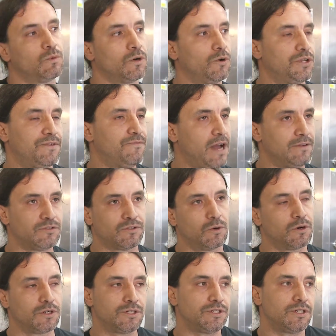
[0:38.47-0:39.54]
we're only five
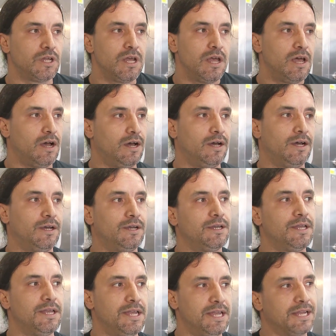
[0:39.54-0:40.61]
stores. Uh,
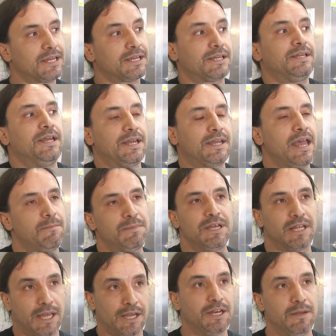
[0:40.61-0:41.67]
it, it can be
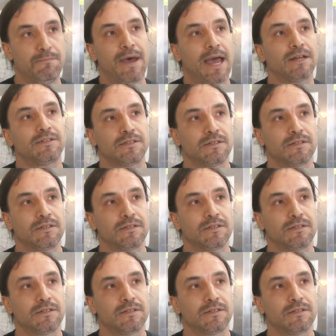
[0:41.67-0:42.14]
like an impact.